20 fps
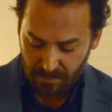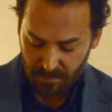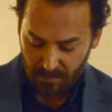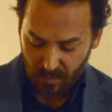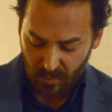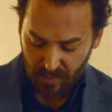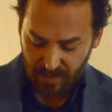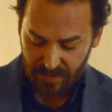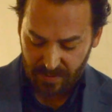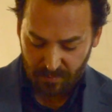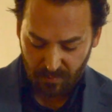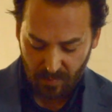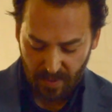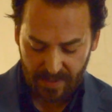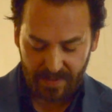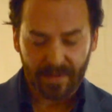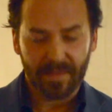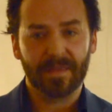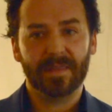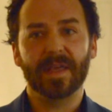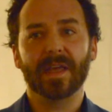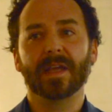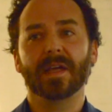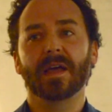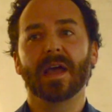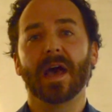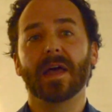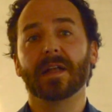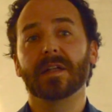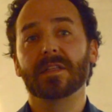more than one thing
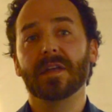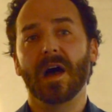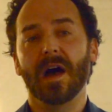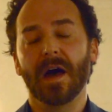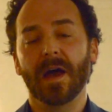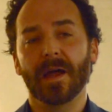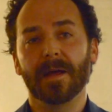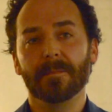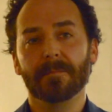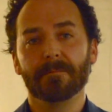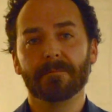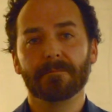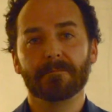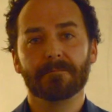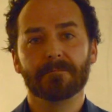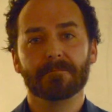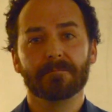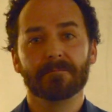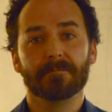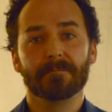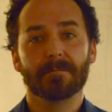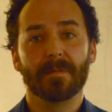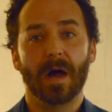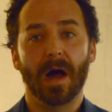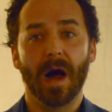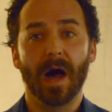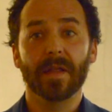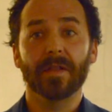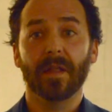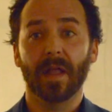at a time,
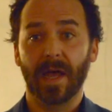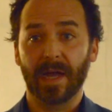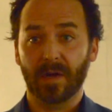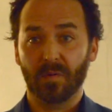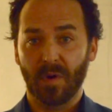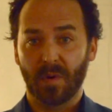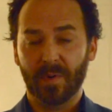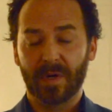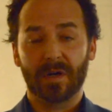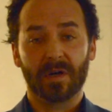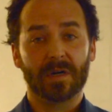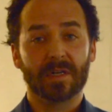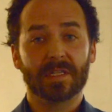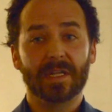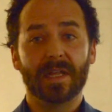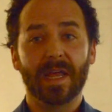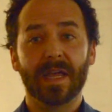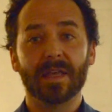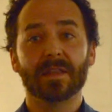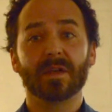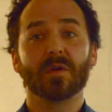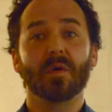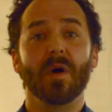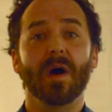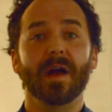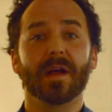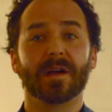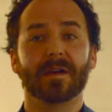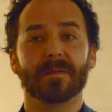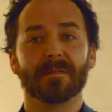unlike what we heard today in the
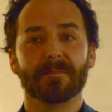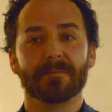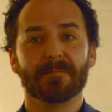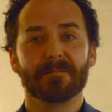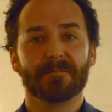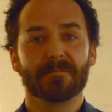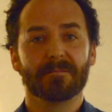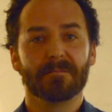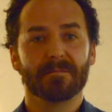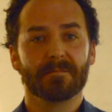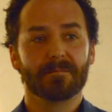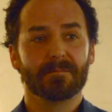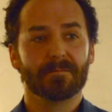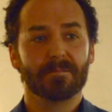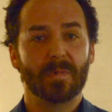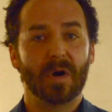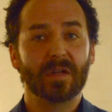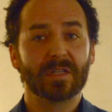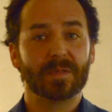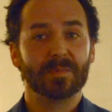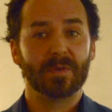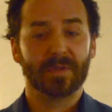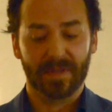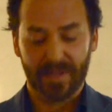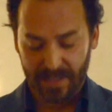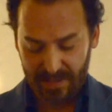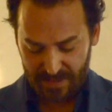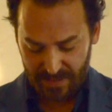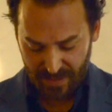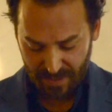choir. Multiple
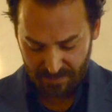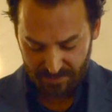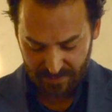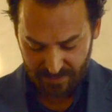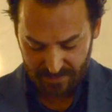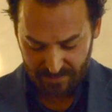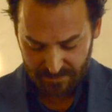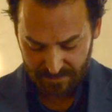things happening.